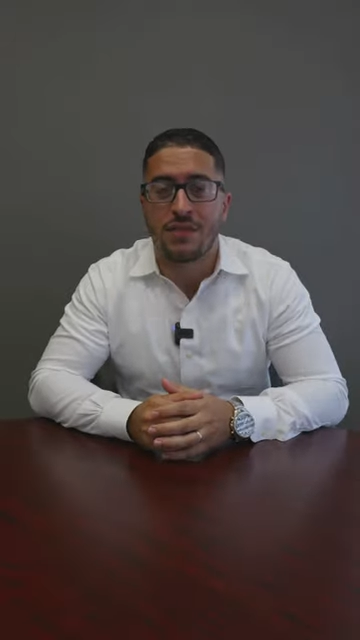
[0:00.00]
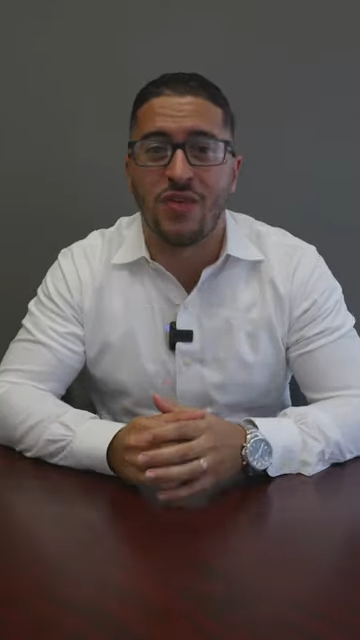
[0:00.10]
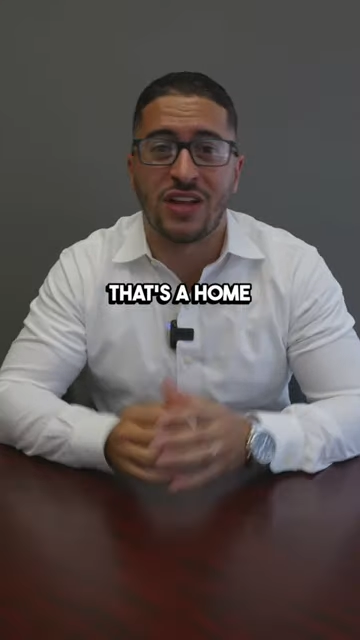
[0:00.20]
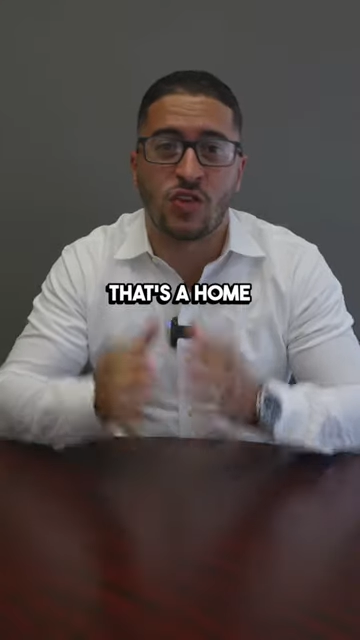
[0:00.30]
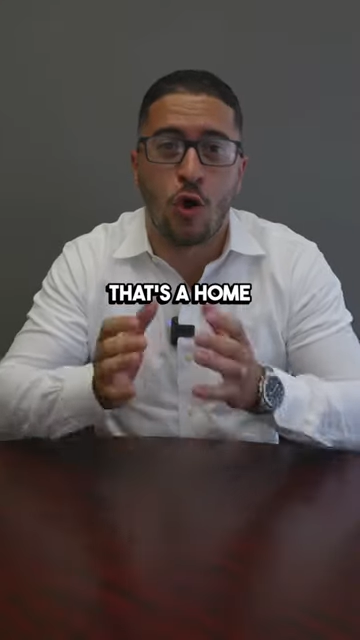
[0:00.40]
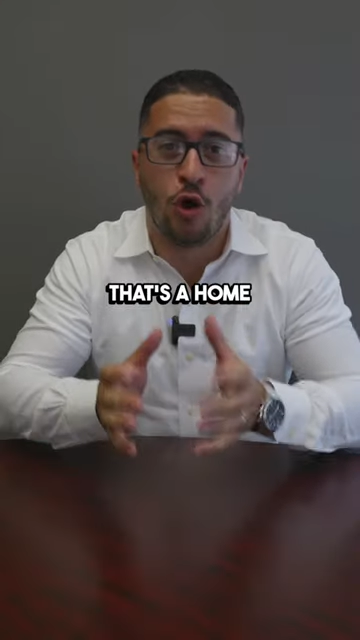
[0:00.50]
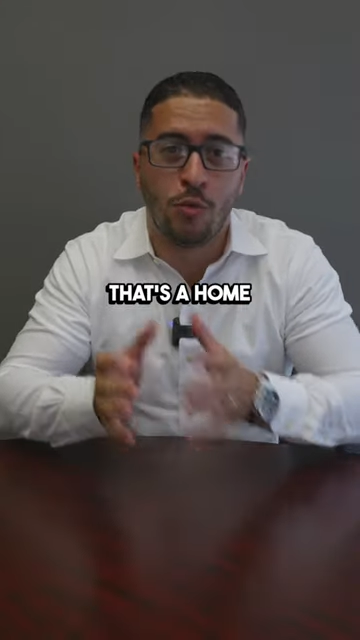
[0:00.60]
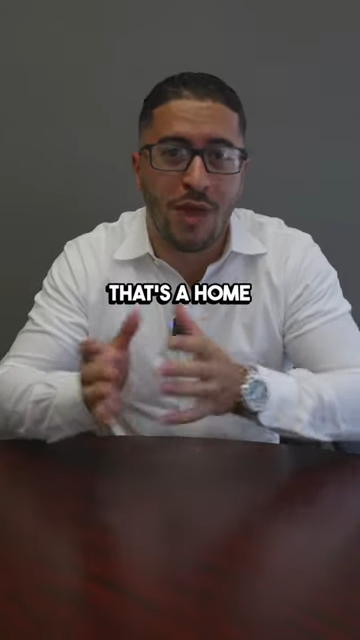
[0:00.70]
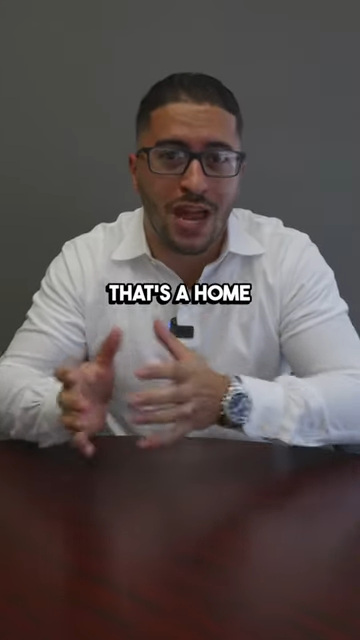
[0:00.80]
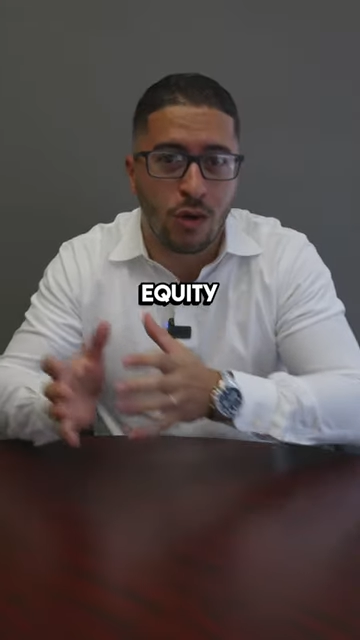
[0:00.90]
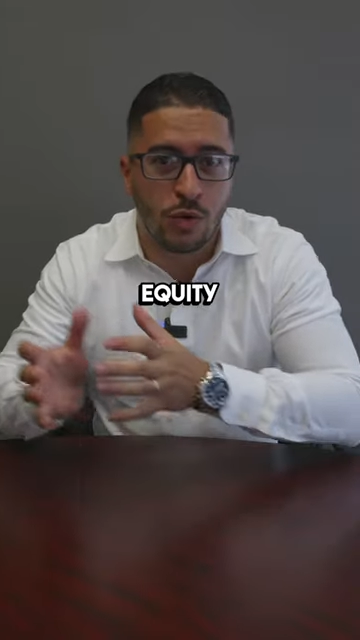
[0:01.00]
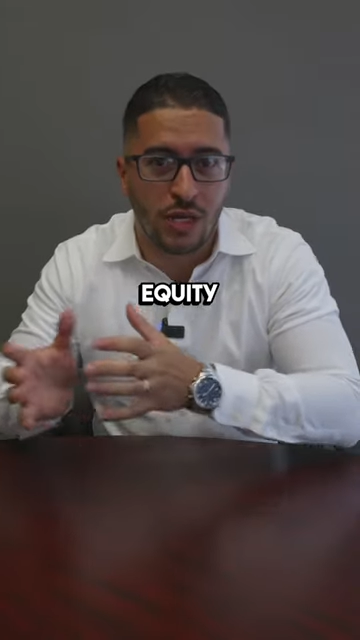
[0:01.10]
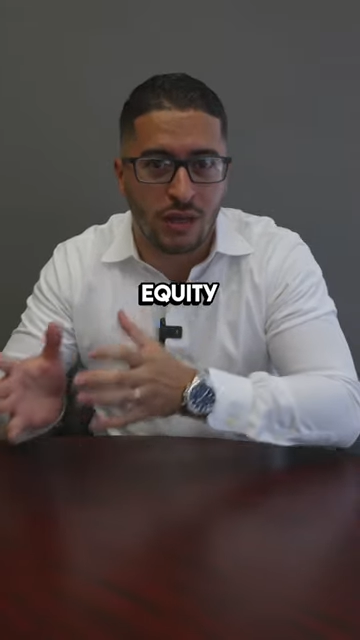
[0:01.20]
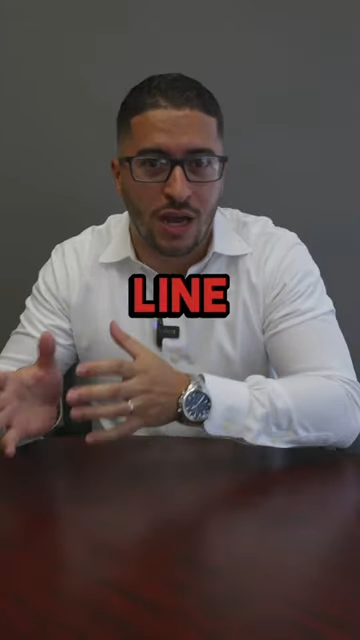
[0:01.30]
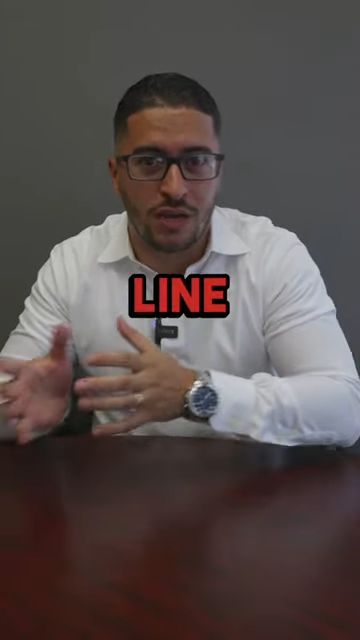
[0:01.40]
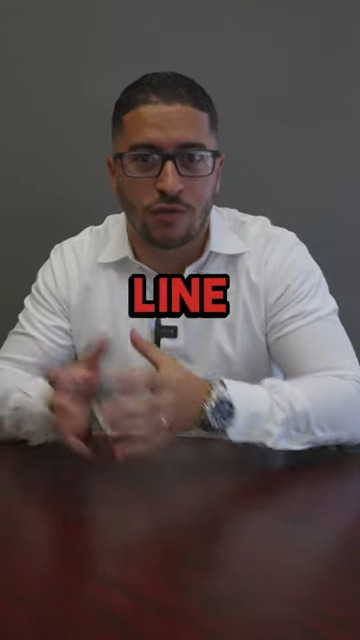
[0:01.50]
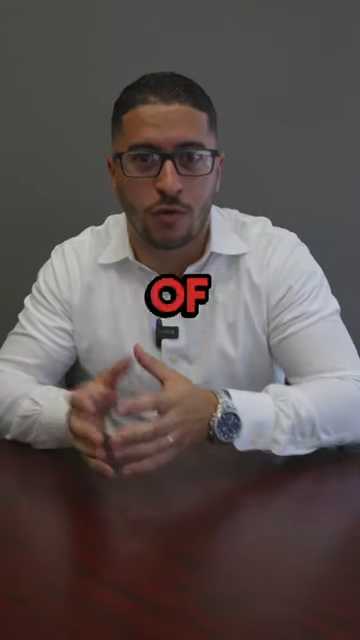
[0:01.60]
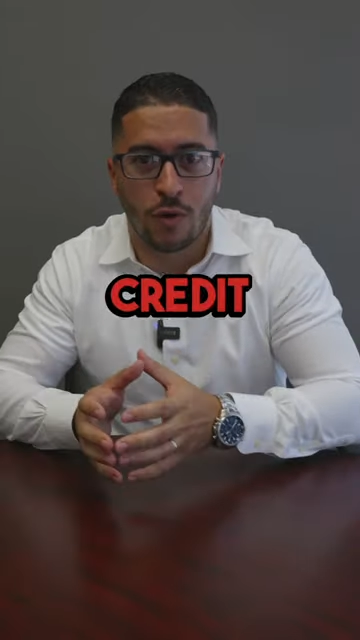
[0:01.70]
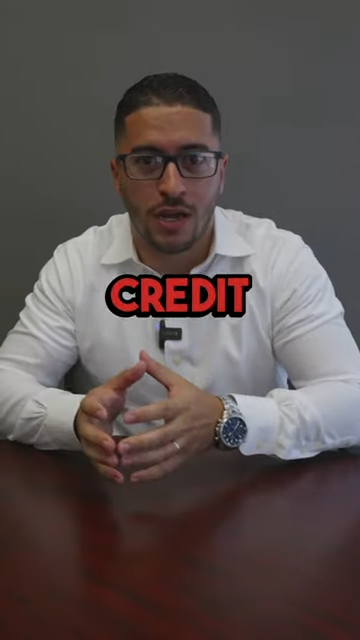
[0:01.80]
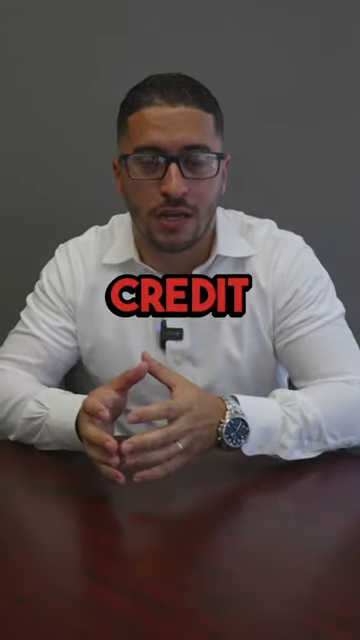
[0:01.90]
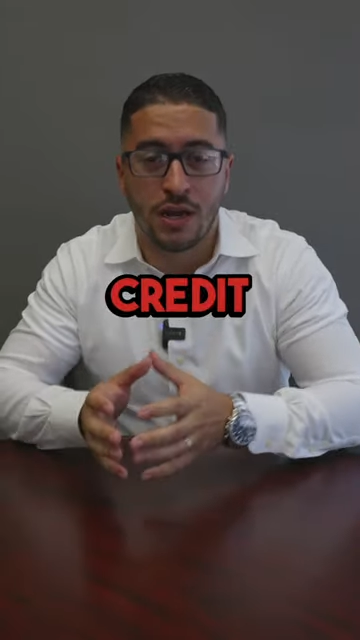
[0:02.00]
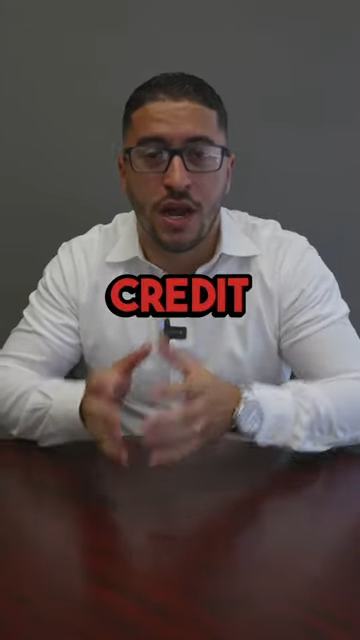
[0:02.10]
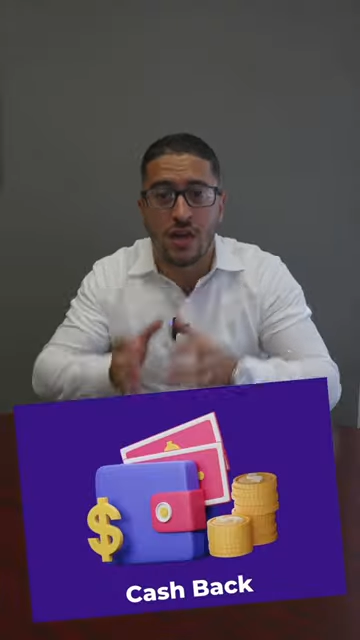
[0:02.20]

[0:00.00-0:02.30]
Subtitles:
That's a home equity line of credit